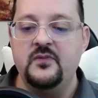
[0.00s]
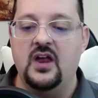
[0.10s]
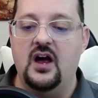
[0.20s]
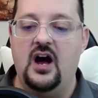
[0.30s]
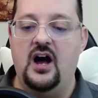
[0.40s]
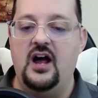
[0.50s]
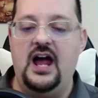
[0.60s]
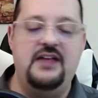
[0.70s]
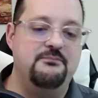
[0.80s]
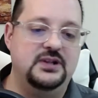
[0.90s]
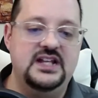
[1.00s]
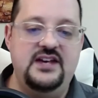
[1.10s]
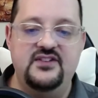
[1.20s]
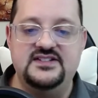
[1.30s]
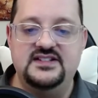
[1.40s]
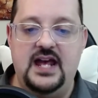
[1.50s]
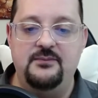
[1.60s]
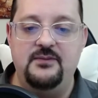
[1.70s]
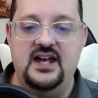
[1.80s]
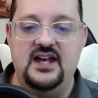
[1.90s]
I believe his
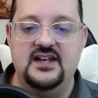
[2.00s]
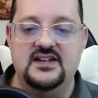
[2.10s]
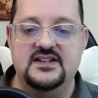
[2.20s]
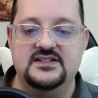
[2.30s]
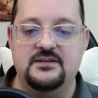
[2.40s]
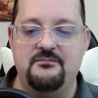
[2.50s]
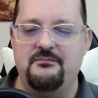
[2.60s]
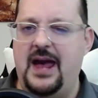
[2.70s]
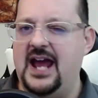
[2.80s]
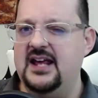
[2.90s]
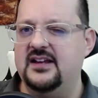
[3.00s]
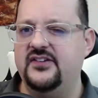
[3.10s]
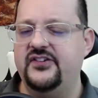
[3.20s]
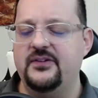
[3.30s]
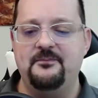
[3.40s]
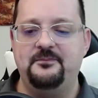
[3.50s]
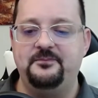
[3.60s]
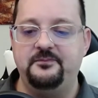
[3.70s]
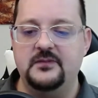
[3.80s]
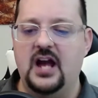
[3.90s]
name is Maddox.
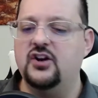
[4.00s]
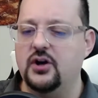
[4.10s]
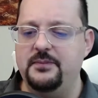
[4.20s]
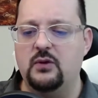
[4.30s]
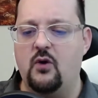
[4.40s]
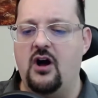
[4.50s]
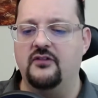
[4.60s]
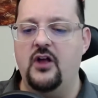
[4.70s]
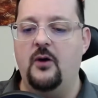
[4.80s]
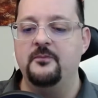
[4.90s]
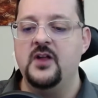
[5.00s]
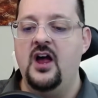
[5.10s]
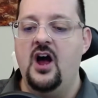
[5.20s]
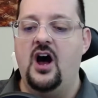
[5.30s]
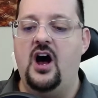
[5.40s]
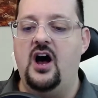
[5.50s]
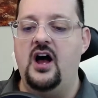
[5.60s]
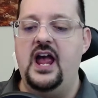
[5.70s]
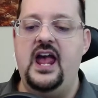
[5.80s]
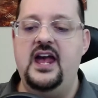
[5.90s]
I could be wrong, though.
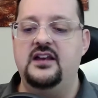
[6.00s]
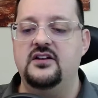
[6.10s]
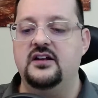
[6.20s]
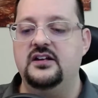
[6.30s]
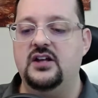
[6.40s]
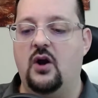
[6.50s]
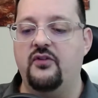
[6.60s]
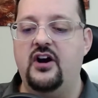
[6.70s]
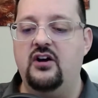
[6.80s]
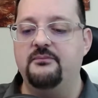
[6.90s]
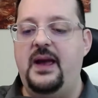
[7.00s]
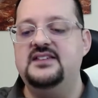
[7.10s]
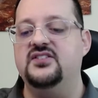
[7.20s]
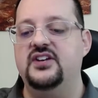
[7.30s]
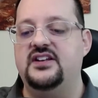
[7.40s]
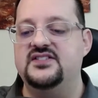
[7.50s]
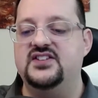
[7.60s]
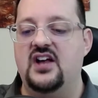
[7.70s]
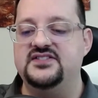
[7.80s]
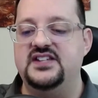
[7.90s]
And, they're basically
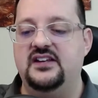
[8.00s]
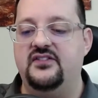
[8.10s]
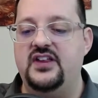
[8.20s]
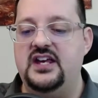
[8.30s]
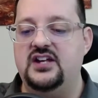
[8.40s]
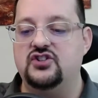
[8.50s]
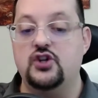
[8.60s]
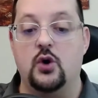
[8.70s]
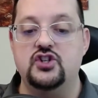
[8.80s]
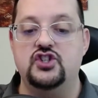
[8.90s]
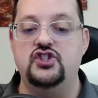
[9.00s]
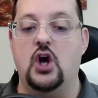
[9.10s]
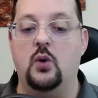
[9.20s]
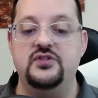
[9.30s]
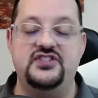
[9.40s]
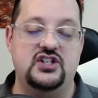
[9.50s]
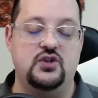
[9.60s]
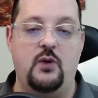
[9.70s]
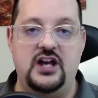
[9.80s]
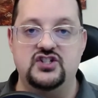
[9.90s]
discussing the George Jones
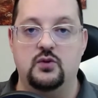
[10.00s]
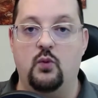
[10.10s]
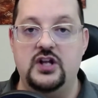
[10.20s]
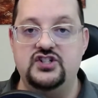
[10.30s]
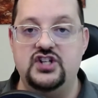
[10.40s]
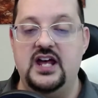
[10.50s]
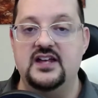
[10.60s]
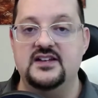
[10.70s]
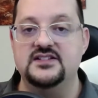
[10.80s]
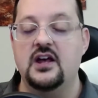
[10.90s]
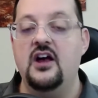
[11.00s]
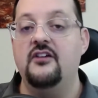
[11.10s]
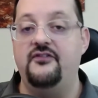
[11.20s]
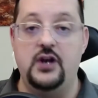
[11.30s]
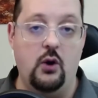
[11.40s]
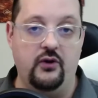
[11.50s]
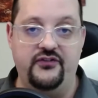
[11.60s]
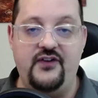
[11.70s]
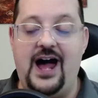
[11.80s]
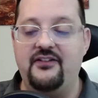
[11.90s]
situation, which is Finola's
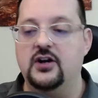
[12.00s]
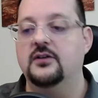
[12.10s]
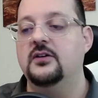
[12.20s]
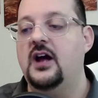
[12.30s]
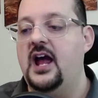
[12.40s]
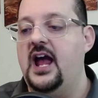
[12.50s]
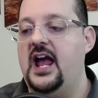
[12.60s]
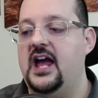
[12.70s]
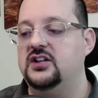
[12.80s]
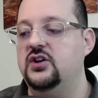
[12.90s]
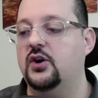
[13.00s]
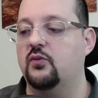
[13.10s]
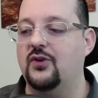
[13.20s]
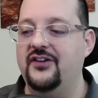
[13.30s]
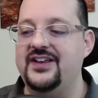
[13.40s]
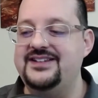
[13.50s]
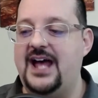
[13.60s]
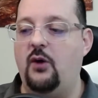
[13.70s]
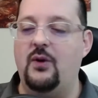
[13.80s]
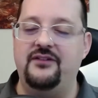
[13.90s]
father. And you could really
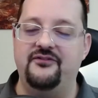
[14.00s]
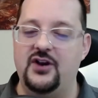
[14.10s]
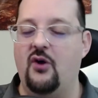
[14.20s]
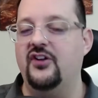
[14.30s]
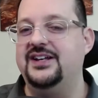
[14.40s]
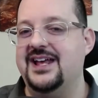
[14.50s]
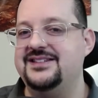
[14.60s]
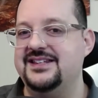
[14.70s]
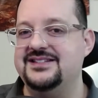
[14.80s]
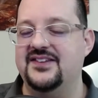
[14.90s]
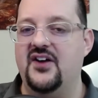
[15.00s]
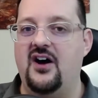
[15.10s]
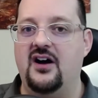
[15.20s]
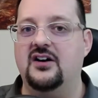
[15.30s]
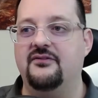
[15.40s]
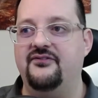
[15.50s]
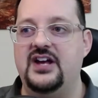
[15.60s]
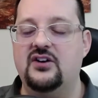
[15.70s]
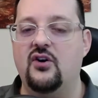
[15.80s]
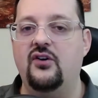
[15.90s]
tell when Finola gets into the
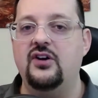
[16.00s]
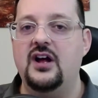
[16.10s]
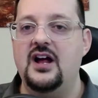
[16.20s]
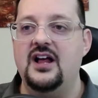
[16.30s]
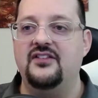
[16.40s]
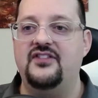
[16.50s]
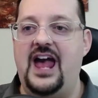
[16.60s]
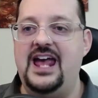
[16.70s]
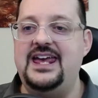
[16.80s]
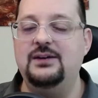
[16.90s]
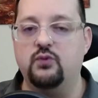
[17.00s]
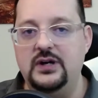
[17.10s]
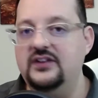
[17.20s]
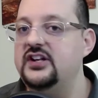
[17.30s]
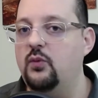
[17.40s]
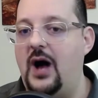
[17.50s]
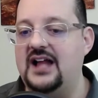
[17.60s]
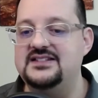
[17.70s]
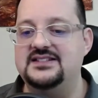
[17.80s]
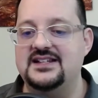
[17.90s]
vehicle that he really
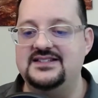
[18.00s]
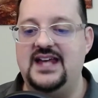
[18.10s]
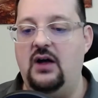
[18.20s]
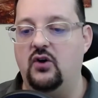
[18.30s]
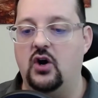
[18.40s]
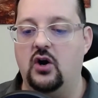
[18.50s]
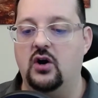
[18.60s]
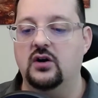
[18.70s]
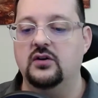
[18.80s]
wants to tell her,